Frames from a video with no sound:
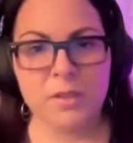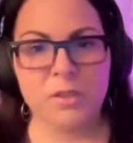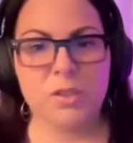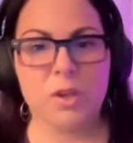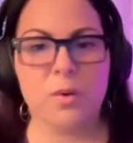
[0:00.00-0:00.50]

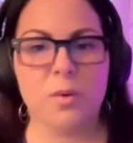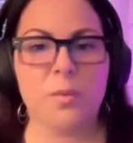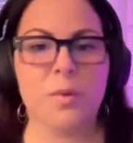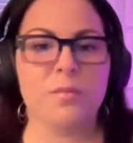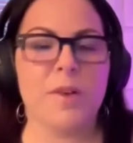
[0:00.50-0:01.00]

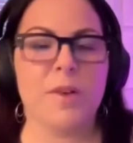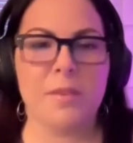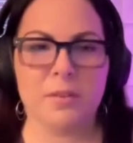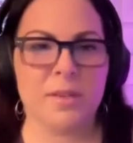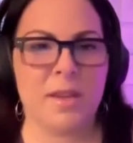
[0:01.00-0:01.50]
So
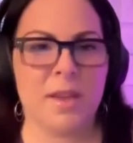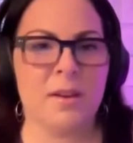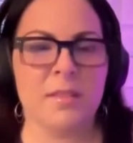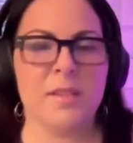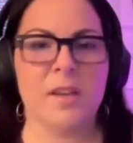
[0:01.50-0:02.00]
rather
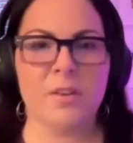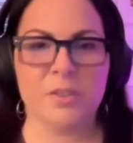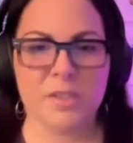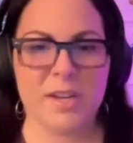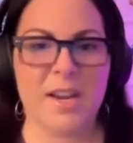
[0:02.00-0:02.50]
than the
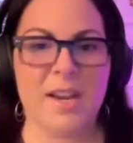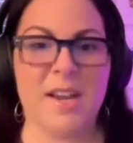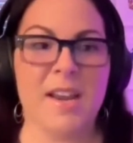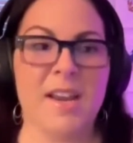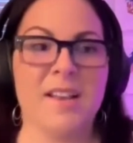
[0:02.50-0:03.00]

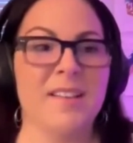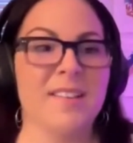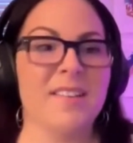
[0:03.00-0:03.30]
understanding,